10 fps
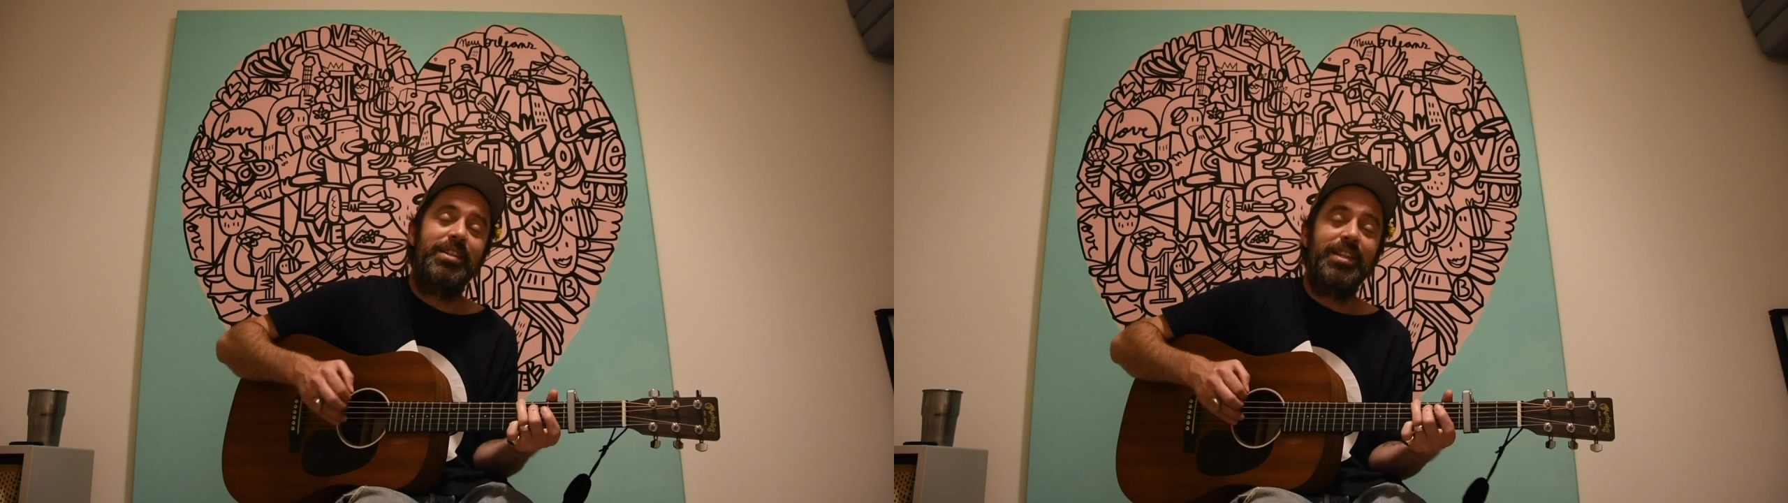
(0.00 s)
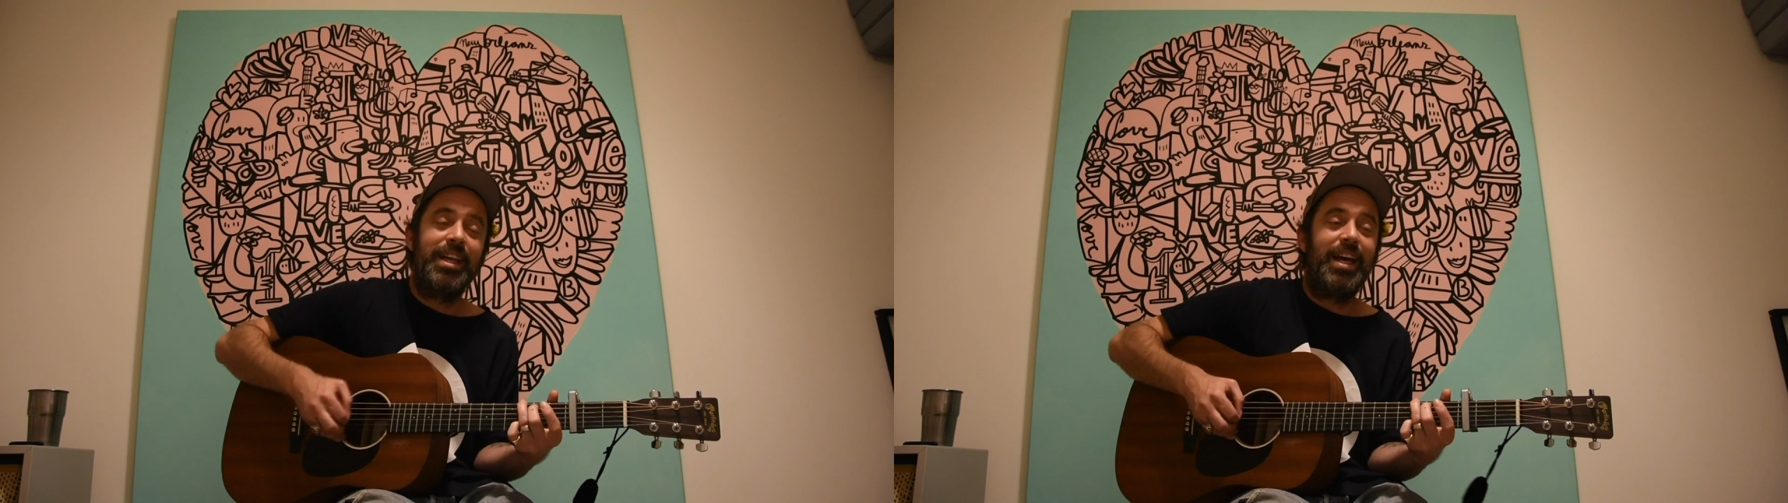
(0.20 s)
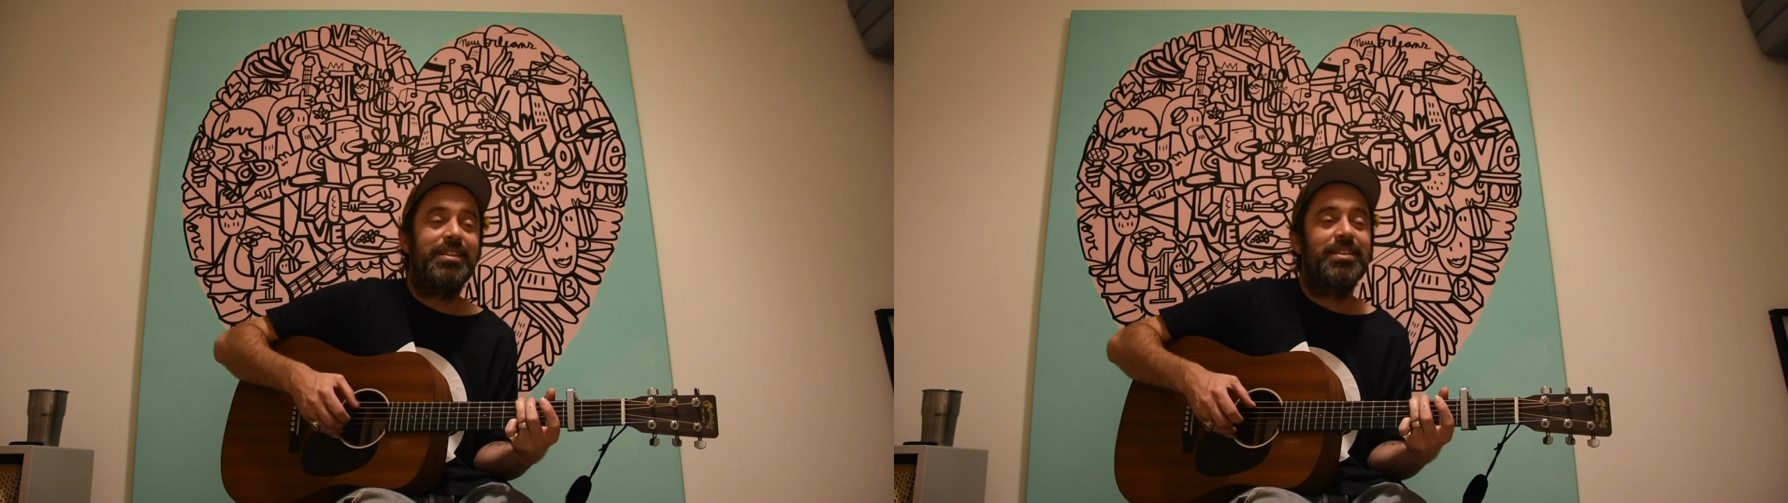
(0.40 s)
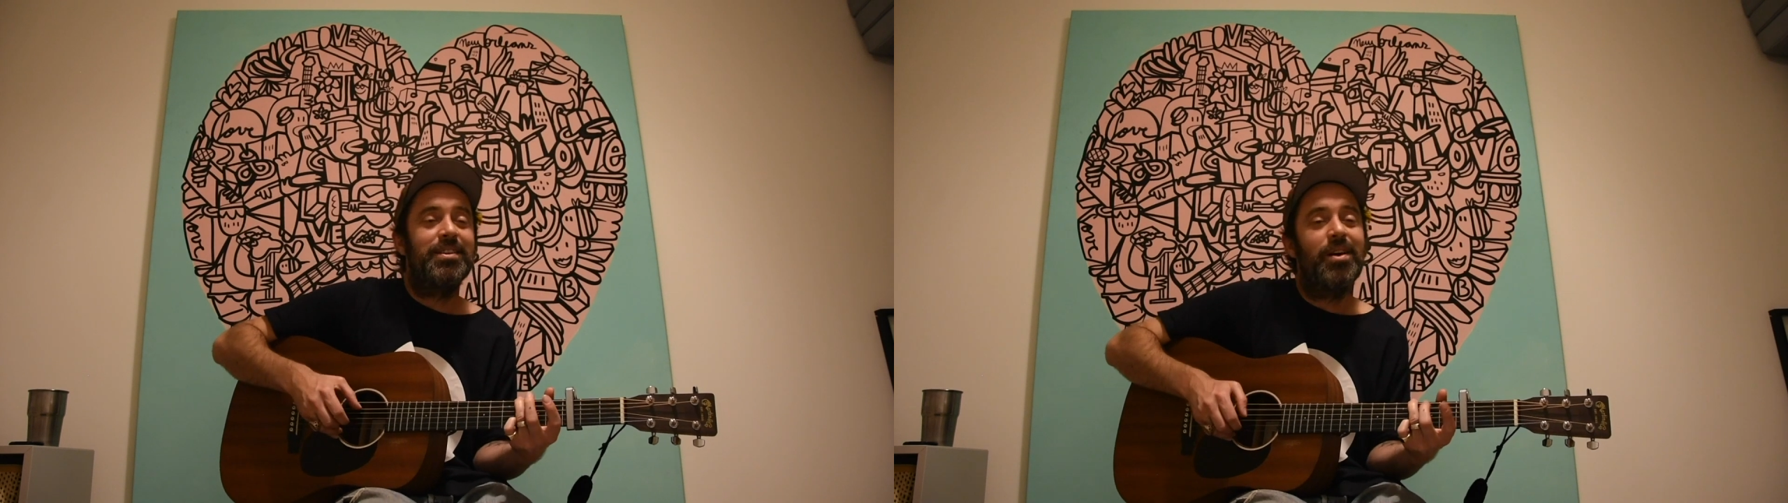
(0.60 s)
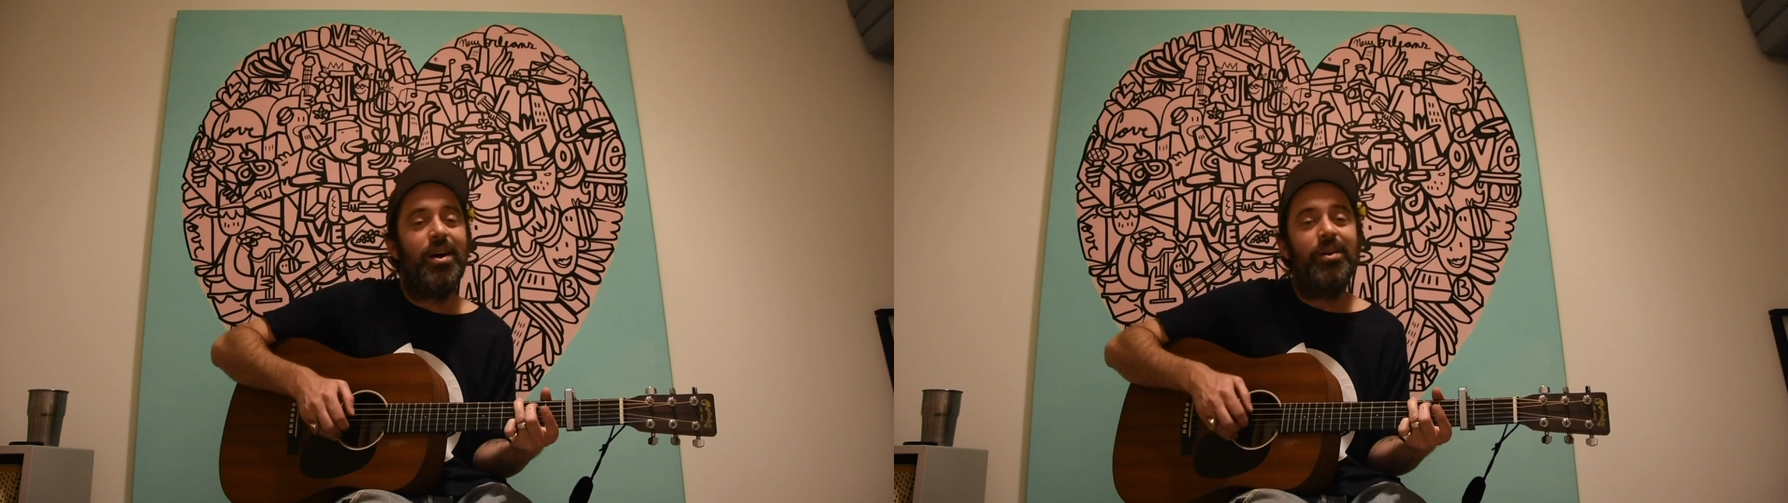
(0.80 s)
to get
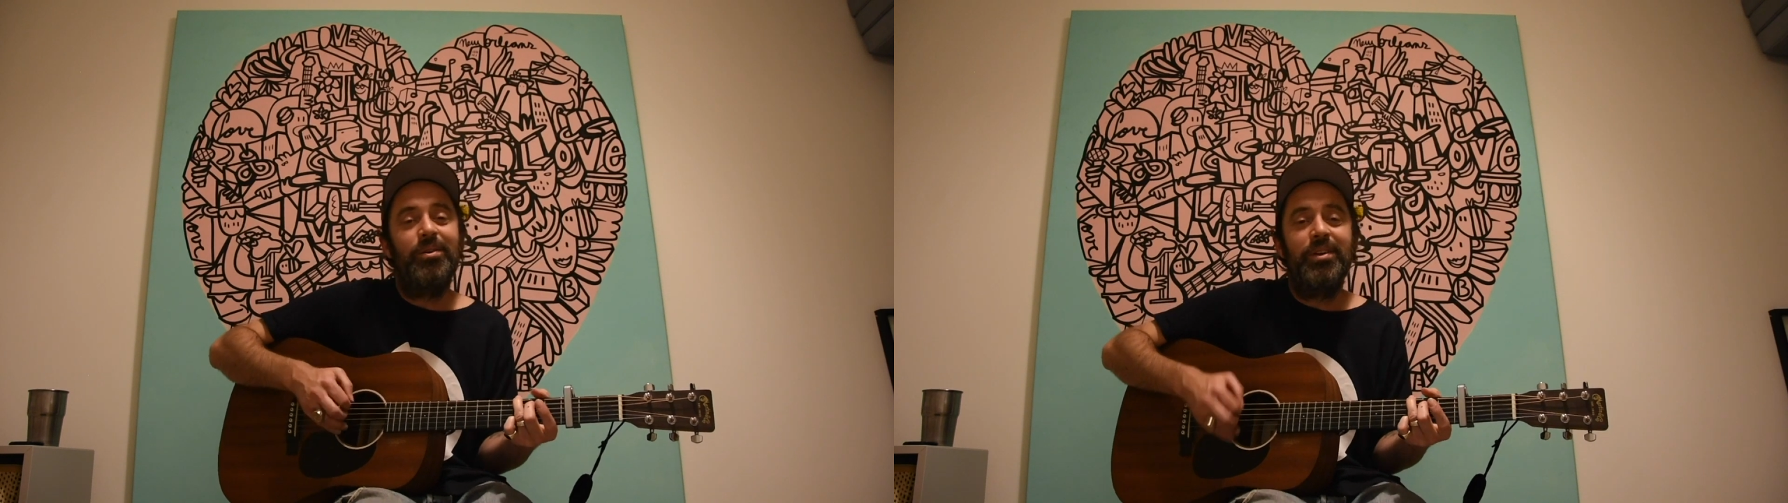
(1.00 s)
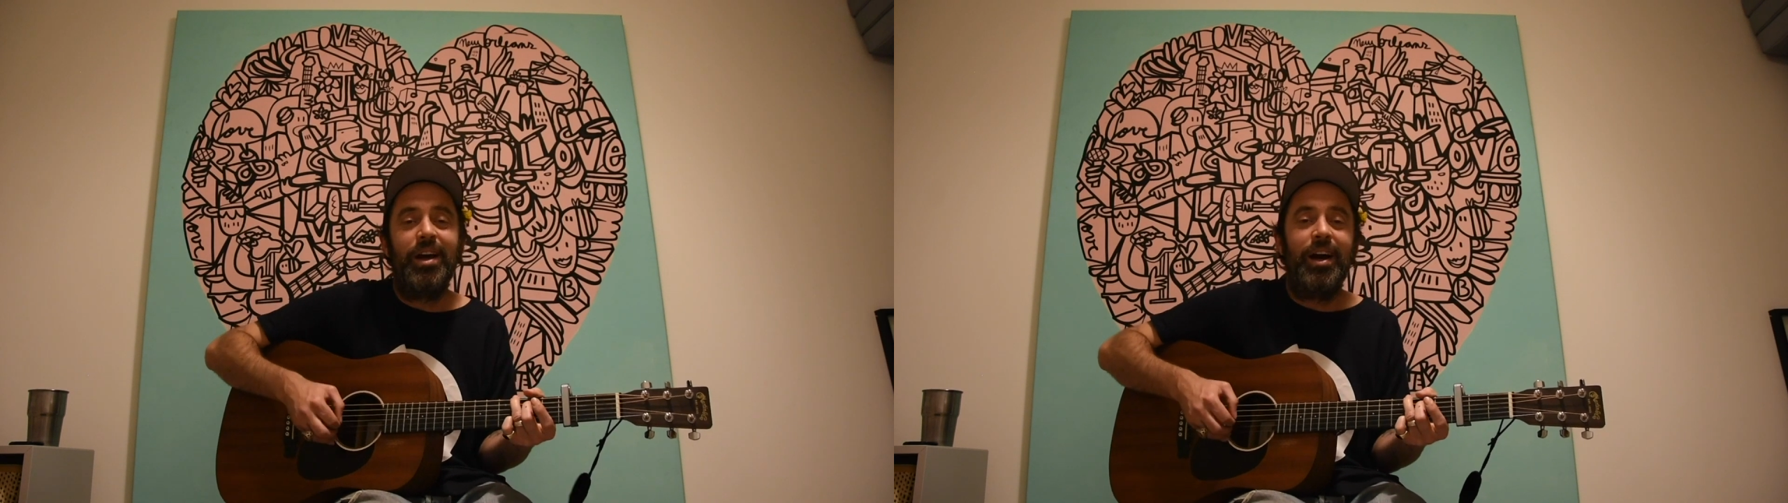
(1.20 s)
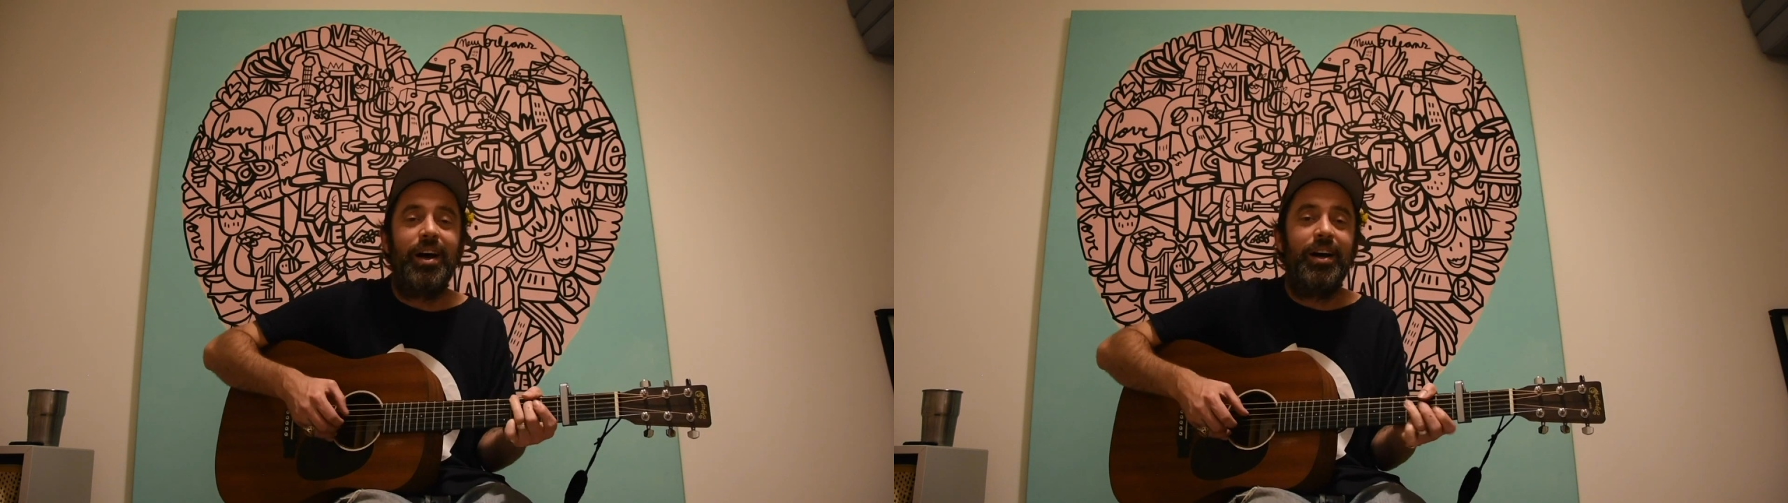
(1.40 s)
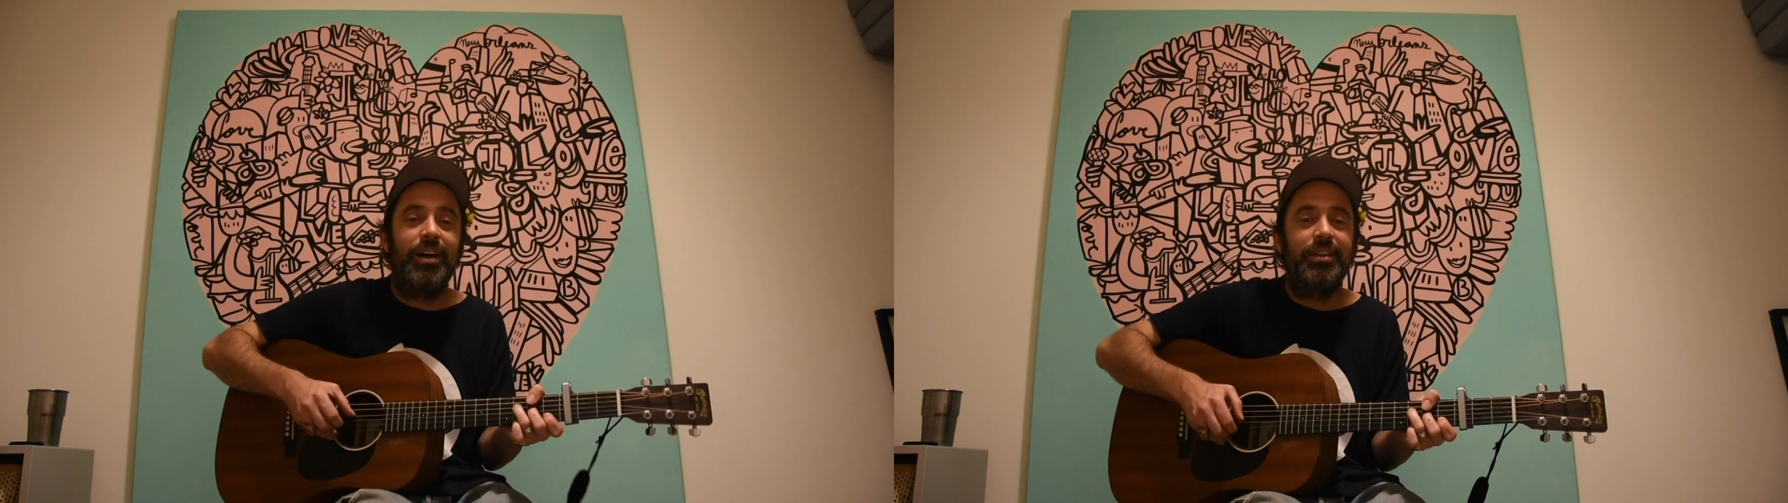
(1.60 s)
to know ya.